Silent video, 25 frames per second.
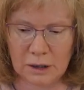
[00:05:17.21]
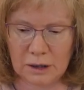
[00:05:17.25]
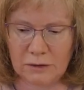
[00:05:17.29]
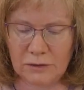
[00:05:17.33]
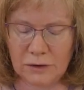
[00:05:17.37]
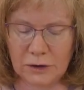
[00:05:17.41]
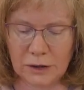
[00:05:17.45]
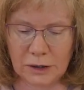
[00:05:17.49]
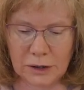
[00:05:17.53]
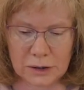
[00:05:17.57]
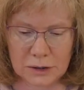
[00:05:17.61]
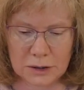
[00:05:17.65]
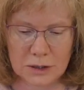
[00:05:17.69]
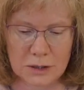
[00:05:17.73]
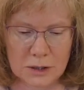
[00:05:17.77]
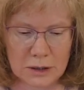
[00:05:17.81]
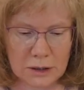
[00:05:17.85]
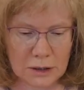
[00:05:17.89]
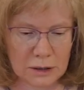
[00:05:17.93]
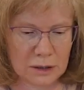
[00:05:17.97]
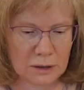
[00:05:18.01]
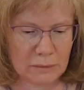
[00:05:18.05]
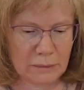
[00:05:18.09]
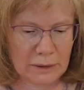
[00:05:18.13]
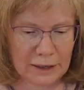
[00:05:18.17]
if you're
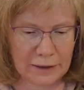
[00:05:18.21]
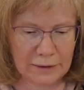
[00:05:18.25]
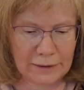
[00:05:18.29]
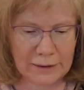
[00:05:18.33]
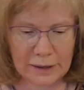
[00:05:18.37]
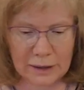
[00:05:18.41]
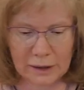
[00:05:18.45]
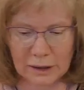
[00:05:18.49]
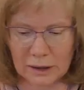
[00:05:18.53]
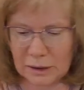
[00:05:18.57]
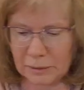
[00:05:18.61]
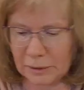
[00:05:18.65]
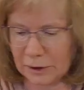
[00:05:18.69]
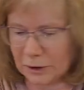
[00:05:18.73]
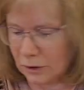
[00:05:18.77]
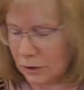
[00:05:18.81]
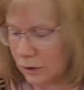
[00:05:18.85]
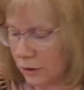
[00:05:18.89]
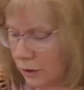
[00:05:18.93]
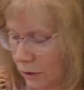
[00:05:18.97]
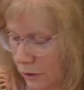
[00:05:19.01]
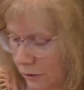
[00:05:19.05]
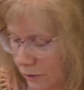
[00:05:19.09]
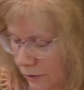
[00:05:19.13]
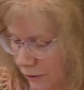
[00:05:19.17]
concerned about that coming
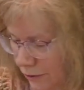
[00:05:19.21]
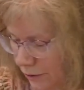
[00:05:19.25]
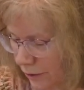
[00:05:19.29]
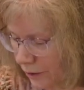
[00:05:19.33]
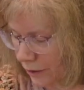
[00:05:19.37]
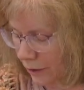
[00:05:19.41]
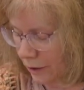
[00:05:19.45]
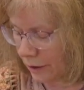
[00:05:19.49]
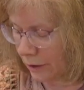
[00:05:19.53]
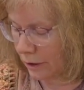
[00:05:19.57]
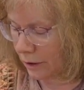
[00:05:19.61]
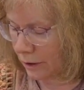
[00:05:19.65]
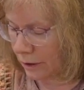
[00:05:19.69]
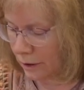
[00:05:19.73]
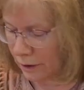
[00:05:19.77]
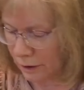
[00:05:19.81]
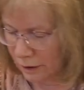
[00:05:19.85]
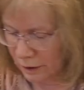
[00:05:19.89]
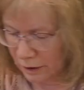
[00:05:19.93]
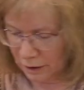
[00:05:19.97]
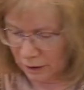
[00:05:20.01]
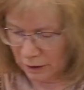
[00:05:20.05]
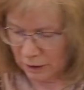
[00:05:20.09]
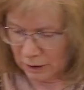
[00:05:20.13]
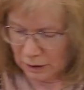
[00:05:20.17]
off.
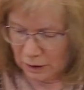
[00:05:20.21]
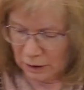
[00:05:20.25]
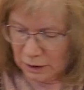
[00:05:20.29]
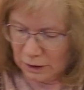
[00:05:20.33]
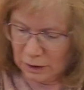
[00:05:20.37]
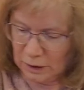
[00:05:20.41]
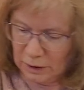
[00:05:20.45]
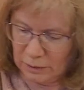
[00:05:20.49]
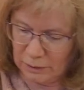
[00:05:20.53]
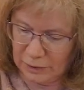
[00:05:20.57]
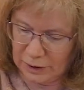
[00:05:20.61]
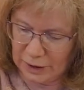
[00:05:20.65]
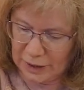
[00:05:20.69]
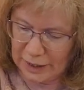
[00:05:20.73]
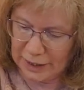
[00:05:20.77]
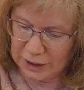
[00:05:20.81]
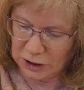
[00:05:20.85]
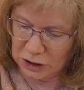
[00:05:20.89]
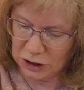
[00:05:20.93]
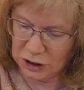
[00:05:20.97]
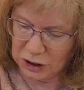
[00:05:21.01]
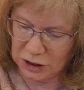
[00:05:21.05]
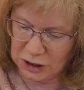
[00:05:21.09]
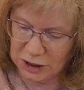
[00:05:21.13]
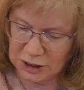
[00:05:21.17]
But
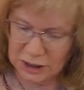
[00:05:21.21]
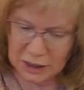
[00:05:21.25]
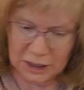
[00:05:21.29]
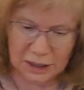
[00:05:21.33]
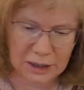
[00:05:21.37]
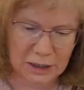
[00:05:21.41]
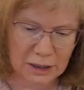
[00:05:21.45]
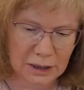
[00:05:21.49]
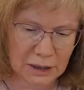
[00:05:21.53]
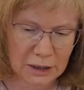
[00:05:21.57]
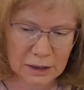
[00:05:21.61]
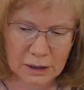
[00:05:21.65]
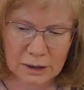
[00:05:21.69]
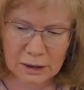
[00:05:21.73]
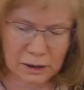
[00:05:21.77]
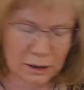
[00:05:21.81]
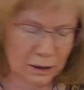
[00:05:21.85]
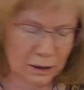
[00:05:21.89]
as you see,